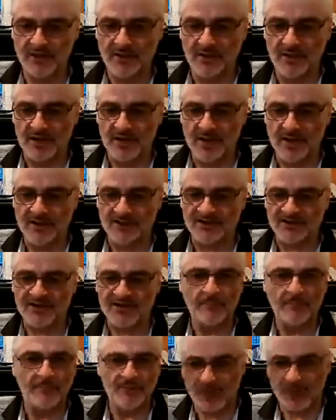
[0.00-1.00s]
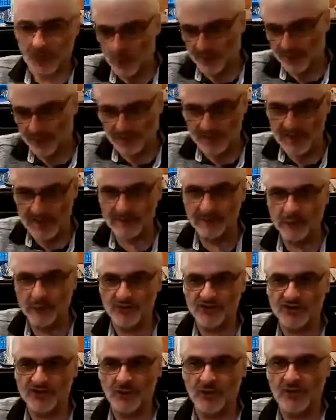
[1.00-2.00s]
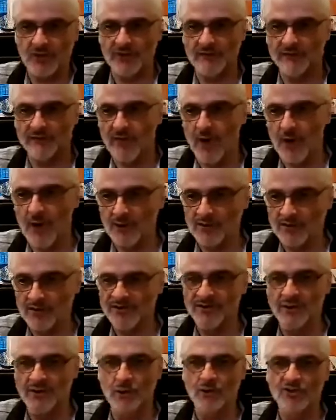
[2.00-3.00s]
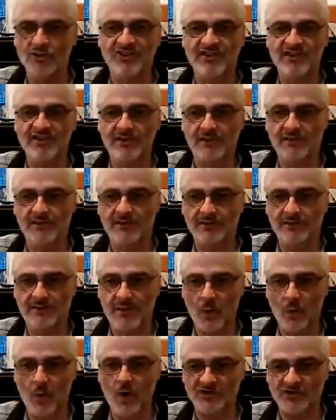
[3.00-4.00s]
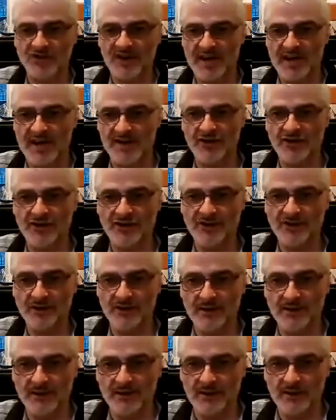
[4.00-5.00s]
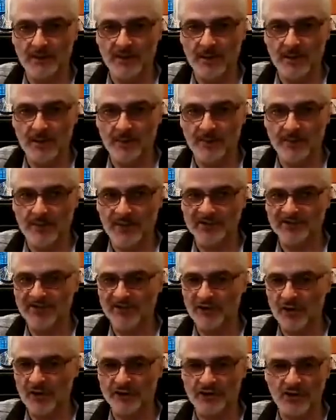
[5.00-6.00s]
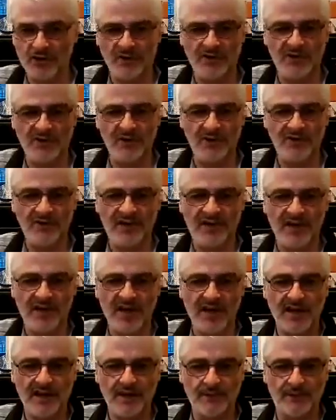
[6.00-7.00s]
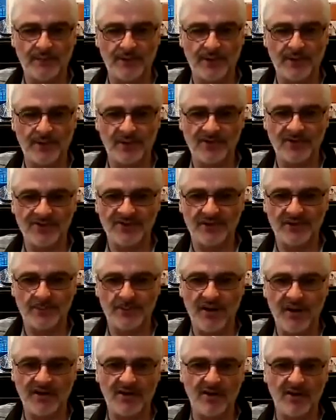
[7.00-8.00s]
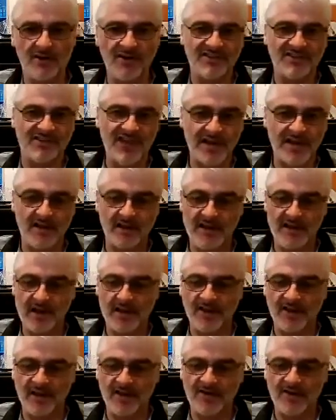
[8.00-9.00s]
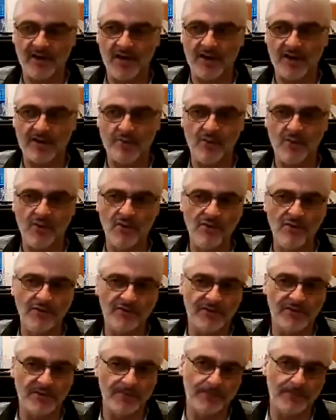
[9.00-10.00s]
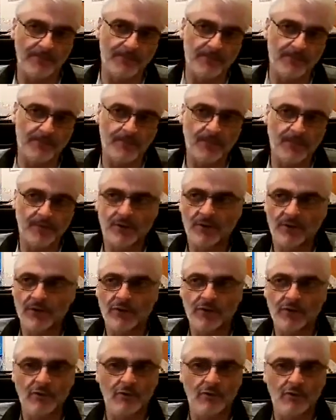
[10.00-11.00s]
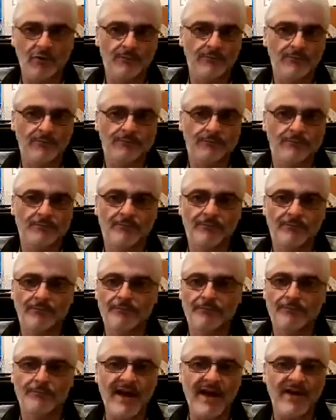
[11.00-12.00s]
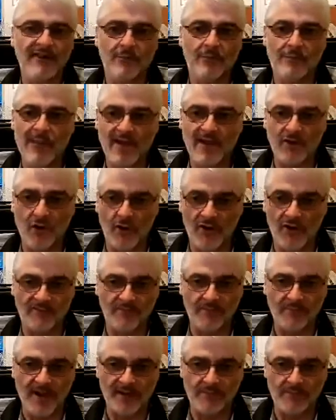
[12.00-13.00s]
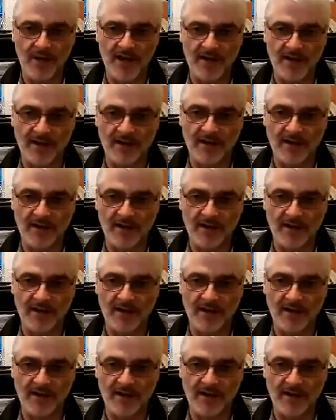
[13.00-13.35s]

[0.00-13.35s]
Subsequently, if you just look at the vols, you will see that there was an edge, but it's not trivial to get it, because depending on exactly how the underlying moved, you may or may not have made money.